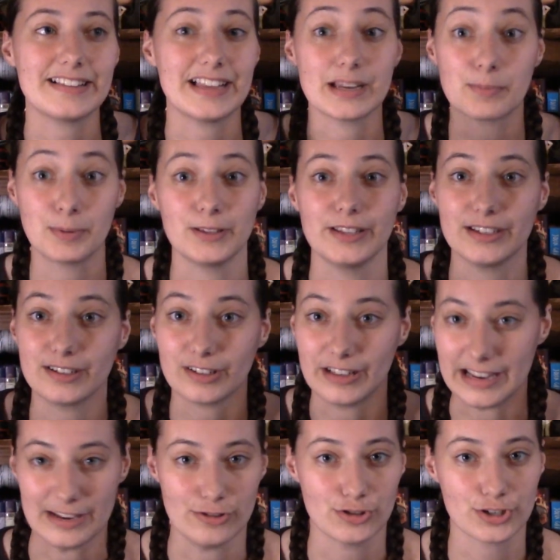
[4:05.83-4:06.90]
like, political
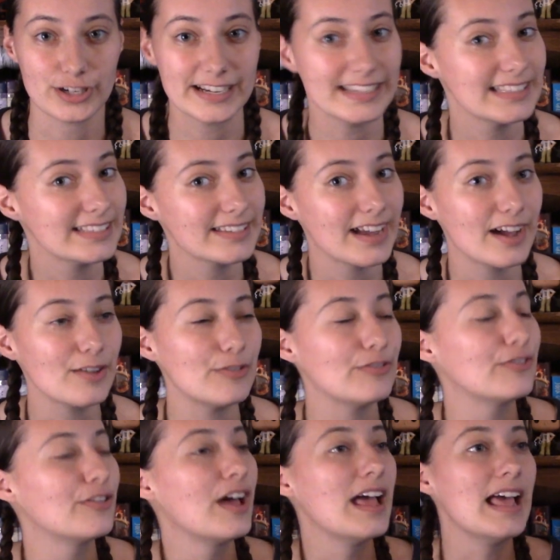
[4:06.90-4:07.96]
intrigue stuff